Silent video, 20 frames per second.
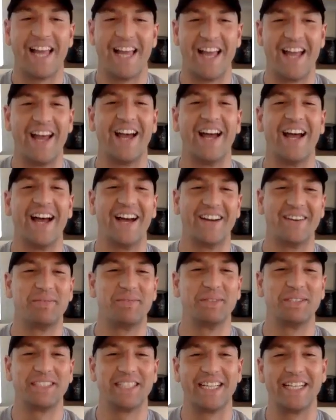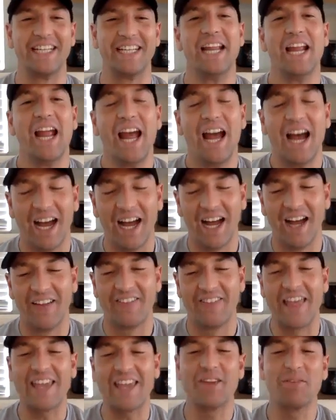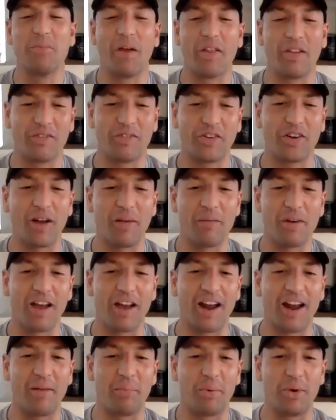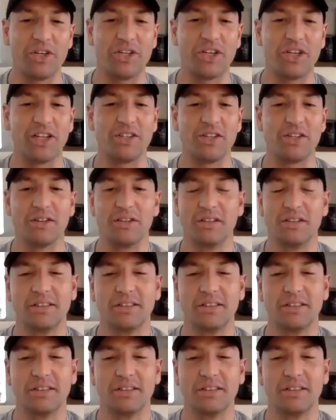100%. Thank you, brother, for coming on. I appreciate you.